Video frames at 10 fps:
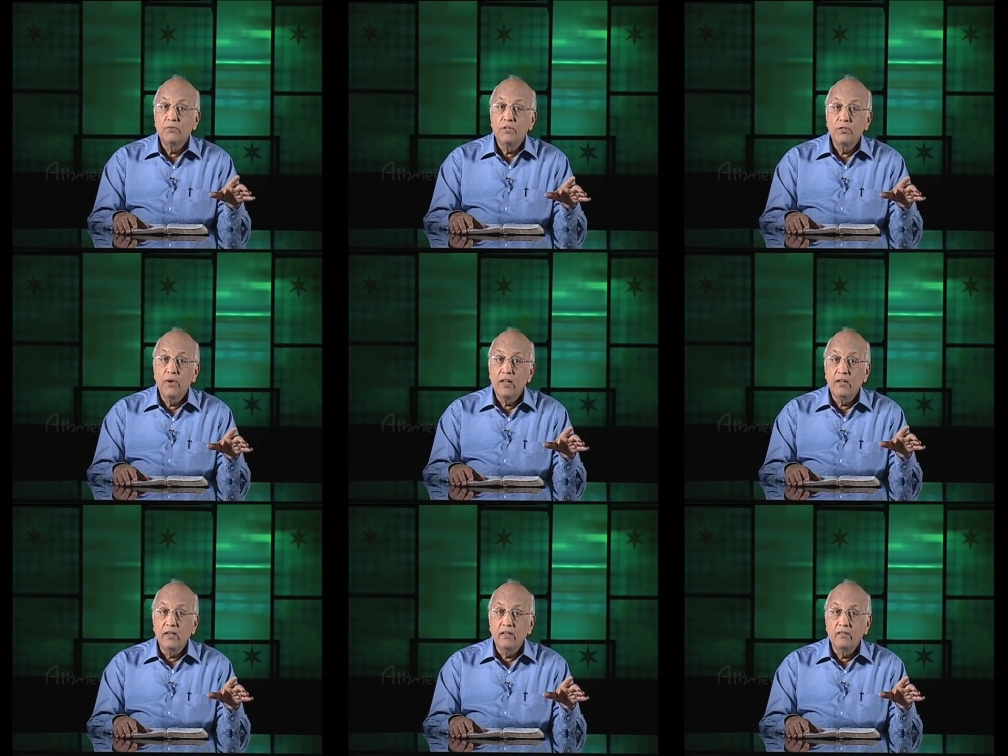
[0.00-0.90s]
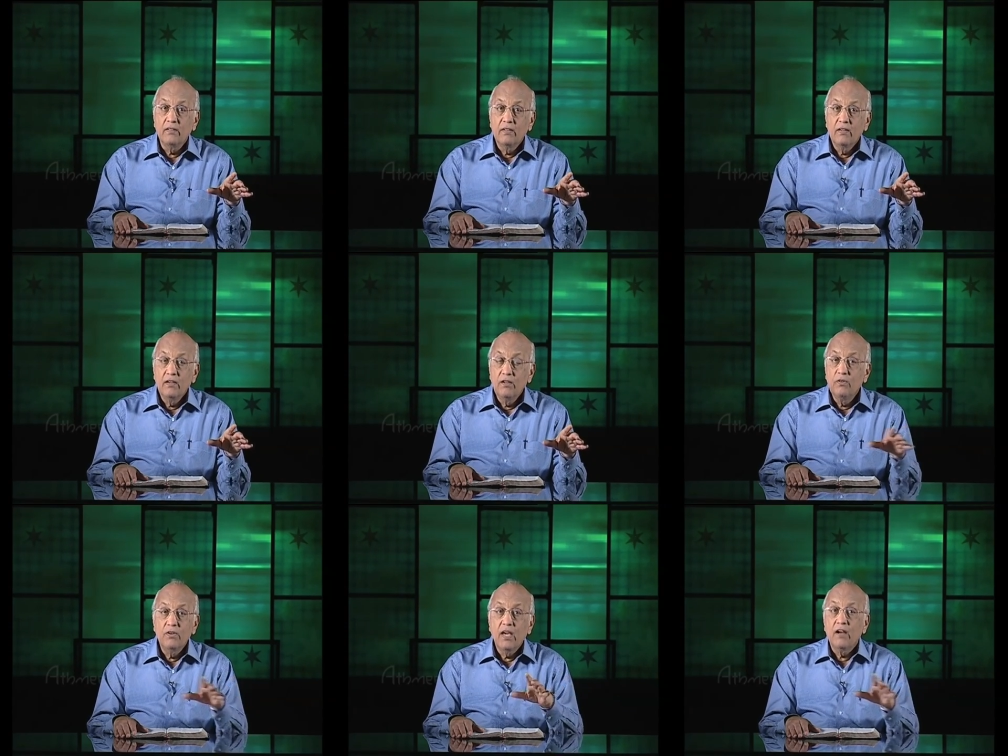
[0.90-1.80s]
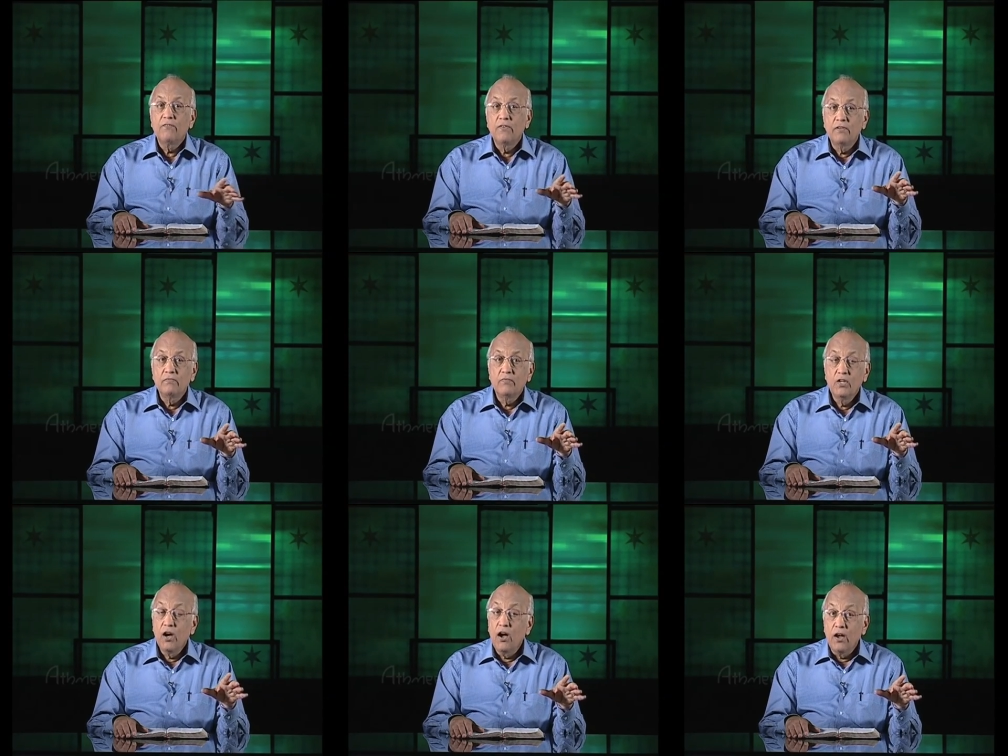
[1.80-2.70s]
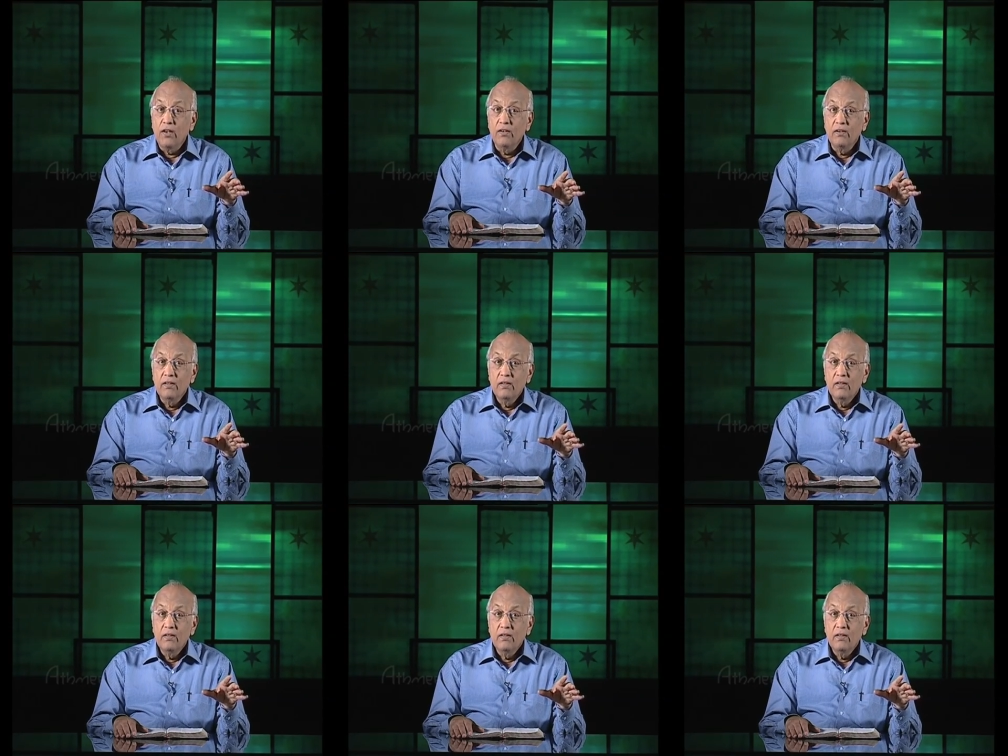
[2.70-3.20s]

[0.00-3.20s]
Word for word: spirituality. You don't care for God.